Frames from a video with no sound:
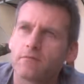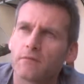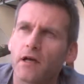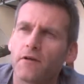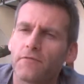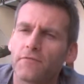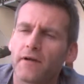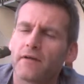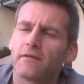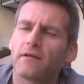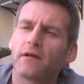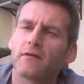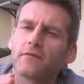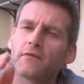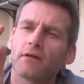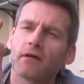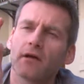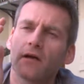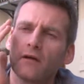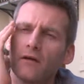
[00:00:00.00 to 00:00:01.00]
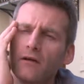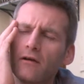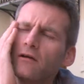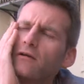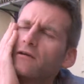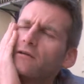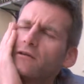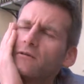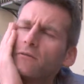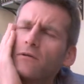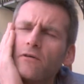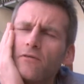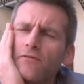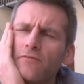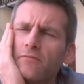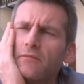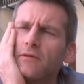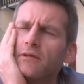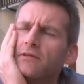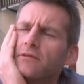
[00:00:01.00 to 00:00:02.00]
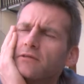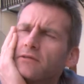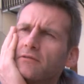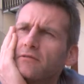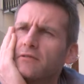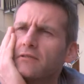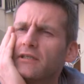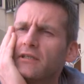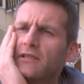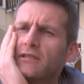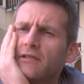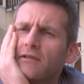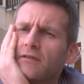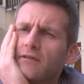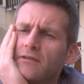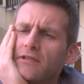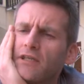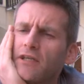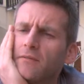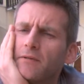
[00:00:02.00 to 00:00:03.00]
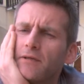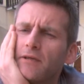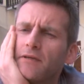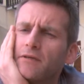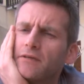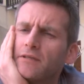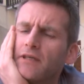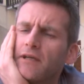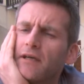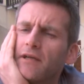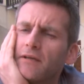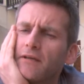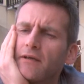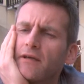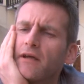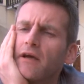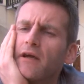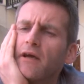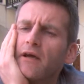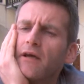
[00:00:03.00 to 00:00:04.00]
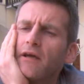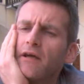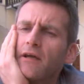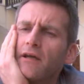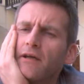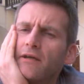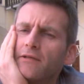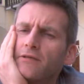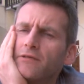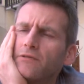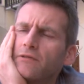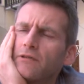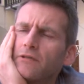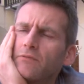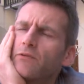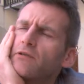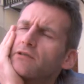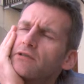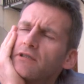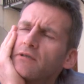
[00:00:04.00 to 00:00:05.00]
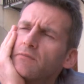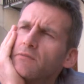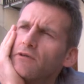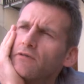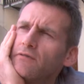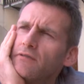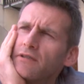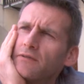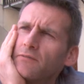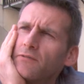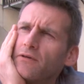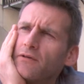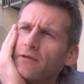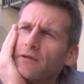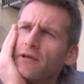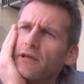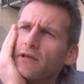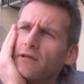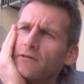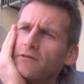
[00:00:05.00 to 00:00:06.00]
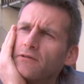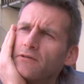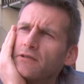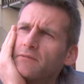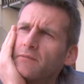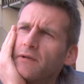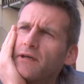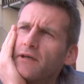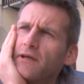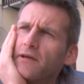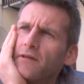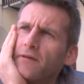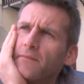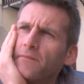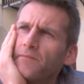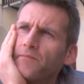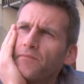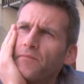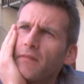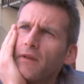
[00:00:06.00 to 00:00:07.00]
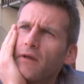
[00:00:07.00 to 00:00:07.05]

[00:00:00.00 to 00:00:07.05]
I found out that I heard a quote from Martin Scorsese a long time ago saying that he enjoys watching movies more than he enjoys making them,